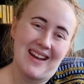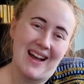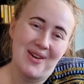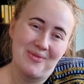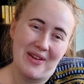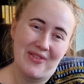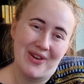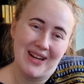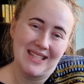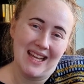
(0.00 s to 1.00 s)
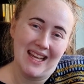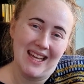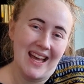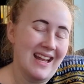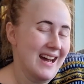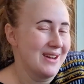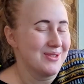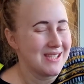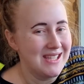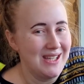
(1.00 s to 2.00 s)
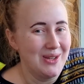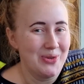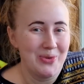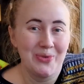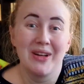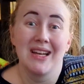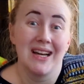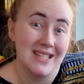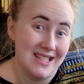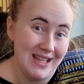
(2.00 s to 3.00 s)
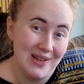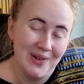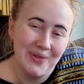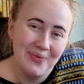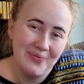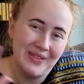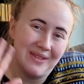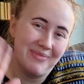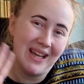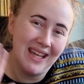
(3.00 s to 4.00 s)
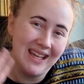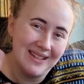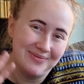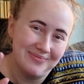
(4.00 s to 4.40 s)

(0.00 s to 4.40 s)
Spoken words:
I hope you have a great day, and I will see you when I see you. Bye.